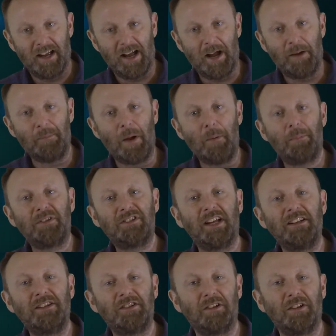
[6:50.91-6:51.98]
a
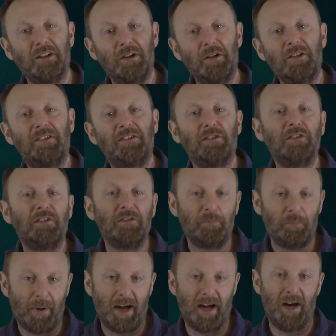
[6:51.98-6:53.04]
potential source
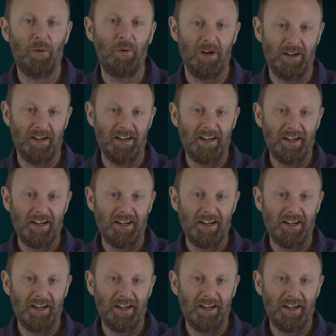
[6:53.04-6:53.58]
of power